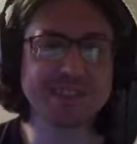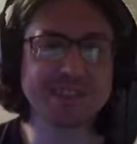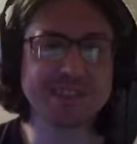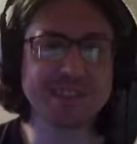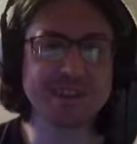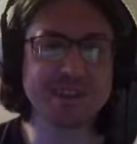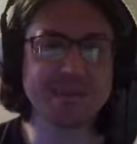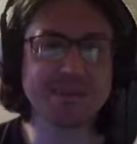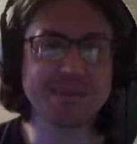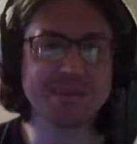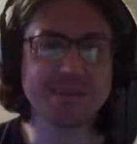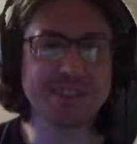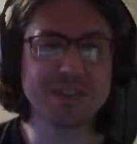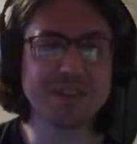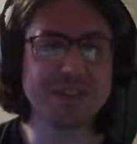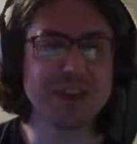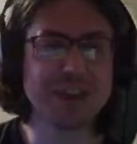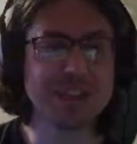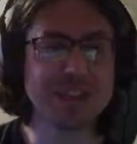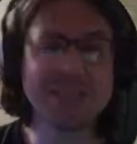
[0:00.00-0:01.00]
you know, between
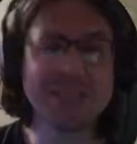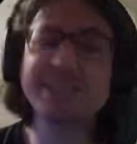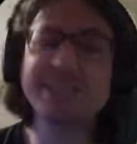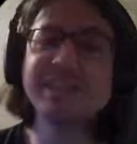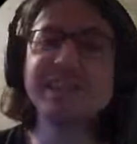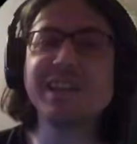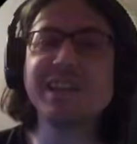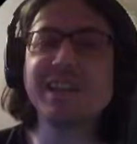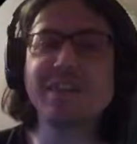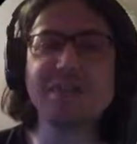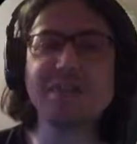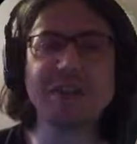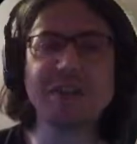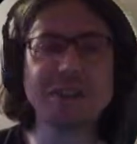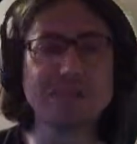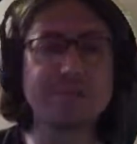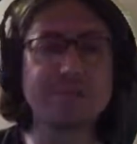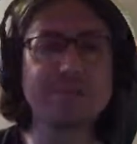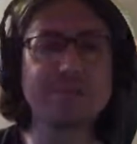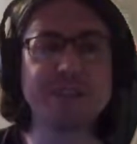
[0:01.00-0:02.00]
the crash. There's a lot of
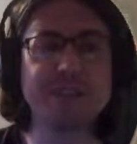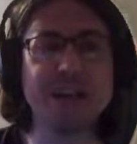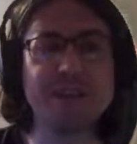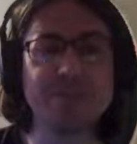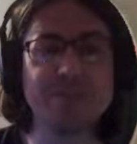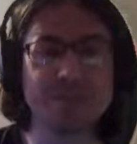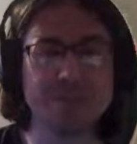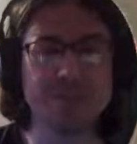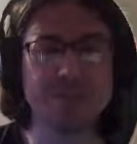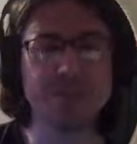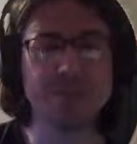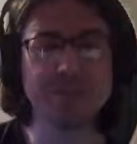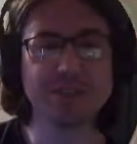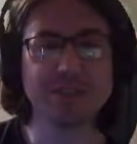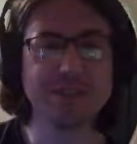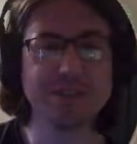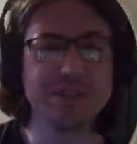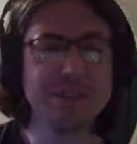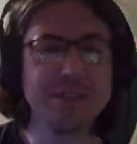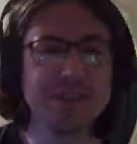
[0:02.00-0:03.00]
items we haven't got,
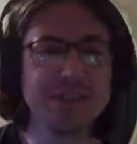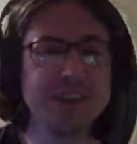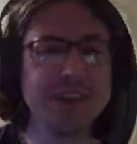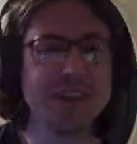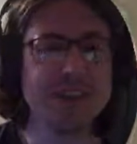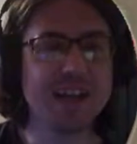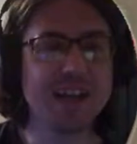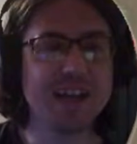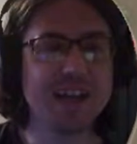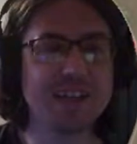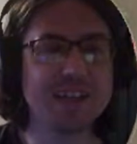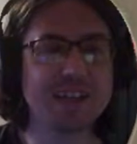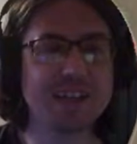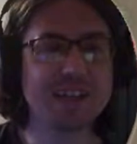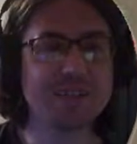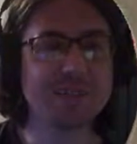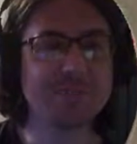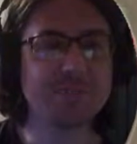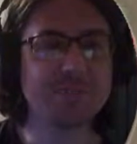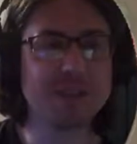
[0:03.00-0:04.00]
and
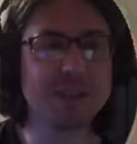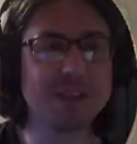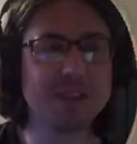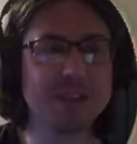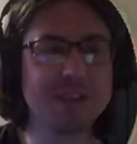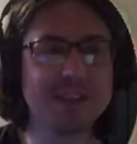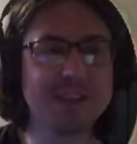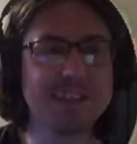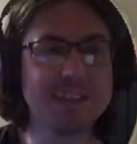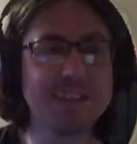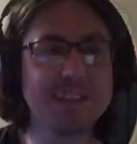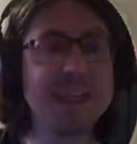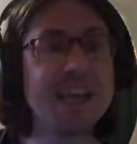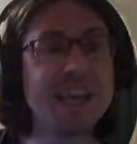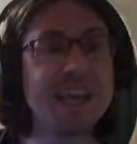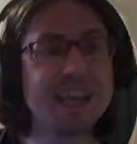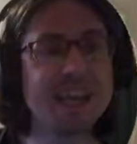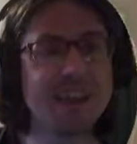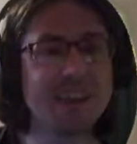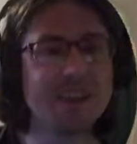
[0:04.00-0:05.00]
we can
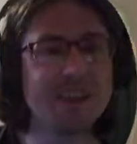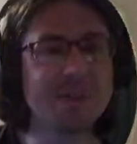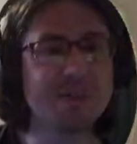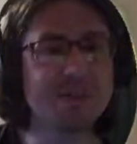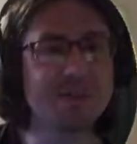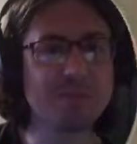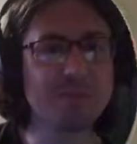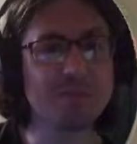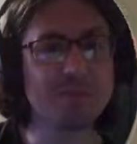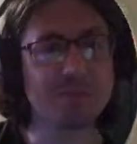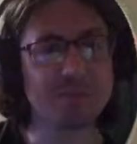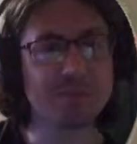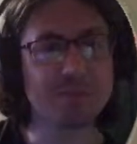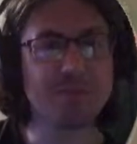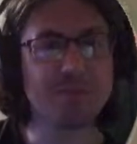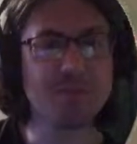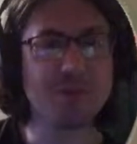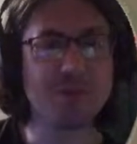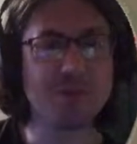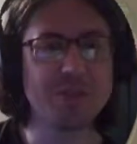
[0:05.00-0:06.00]
see
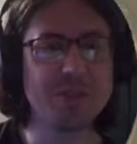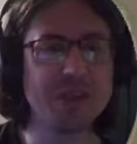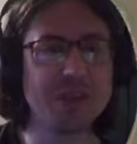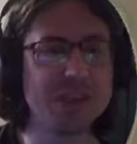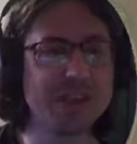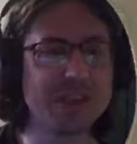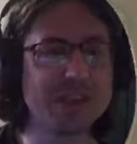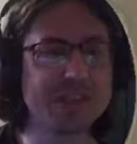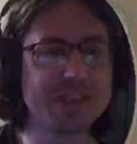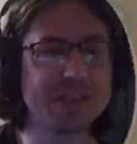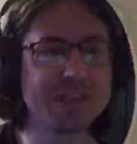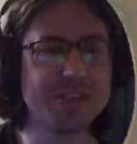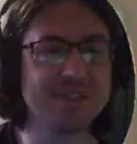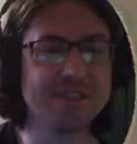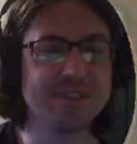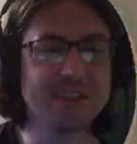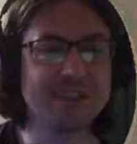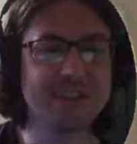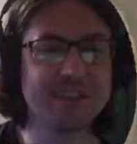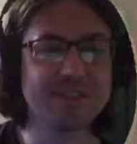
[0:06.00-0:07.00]
what things go
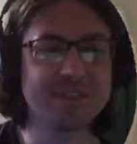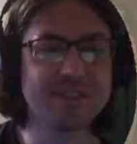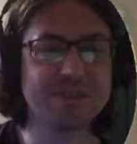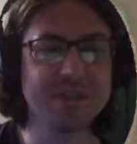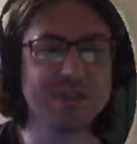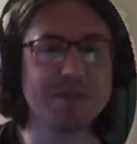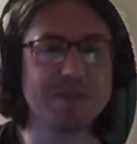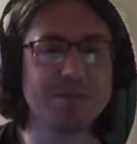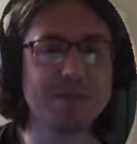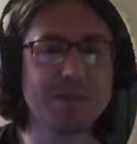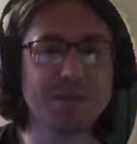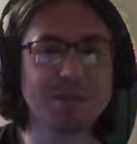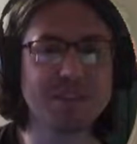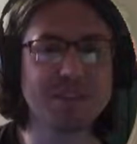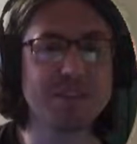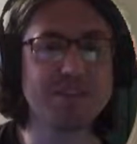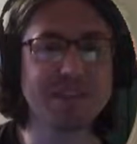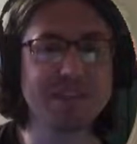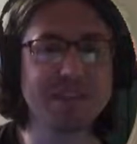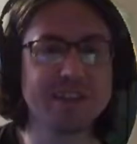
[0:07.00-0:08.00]
together to make what.
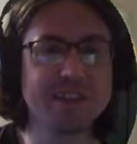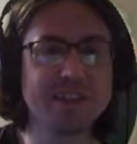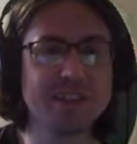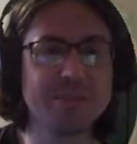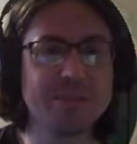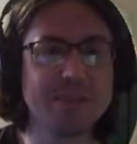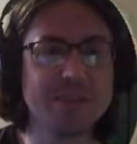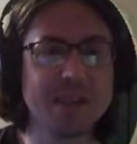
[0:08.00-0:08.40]
Obviously, I can't